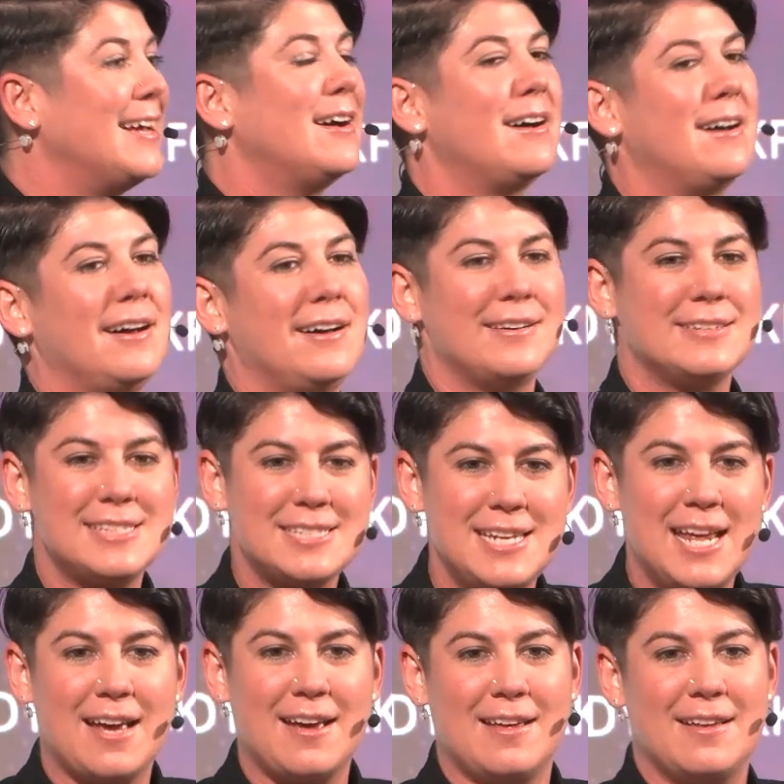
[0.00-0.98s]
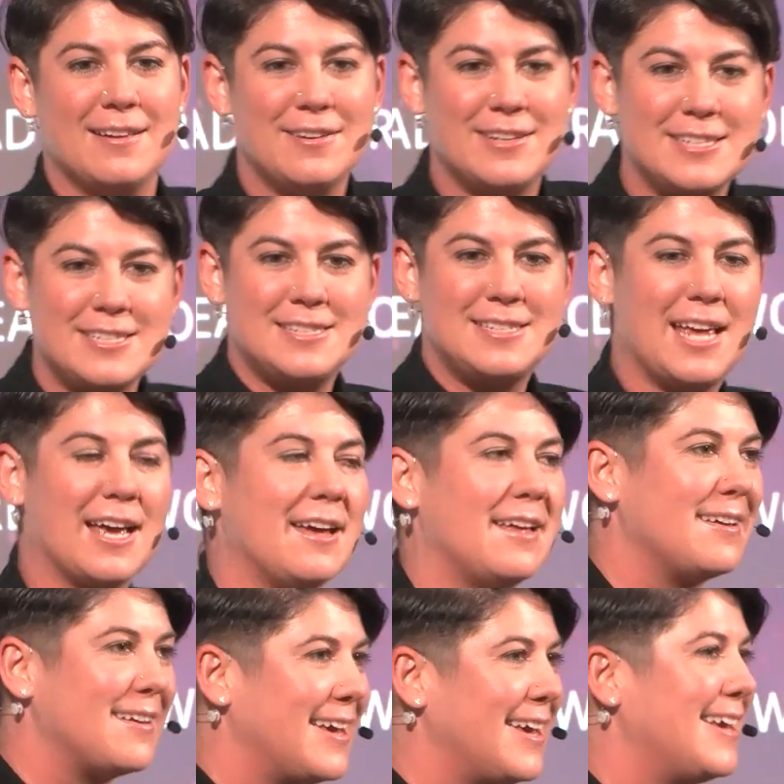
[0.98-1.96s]
Oh, snicker, got a snicker,
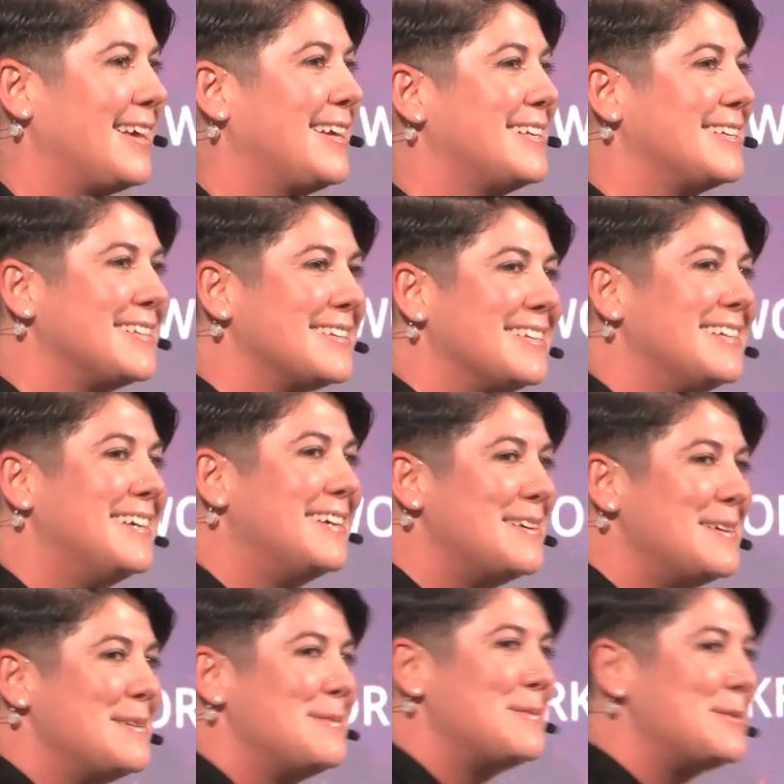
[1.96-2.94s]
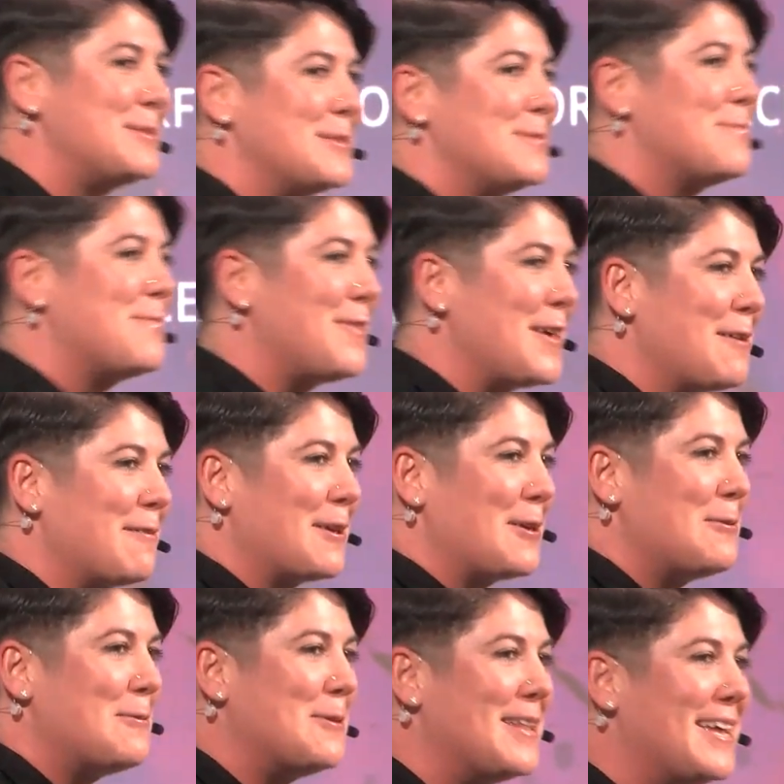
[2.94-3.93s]
okay. Just figuring
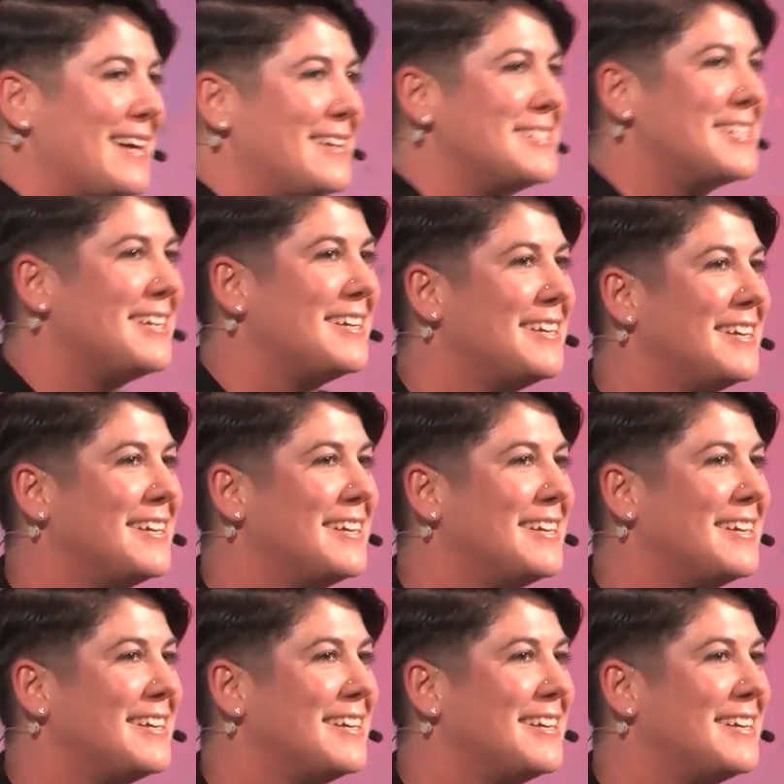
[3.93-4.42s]
you all out.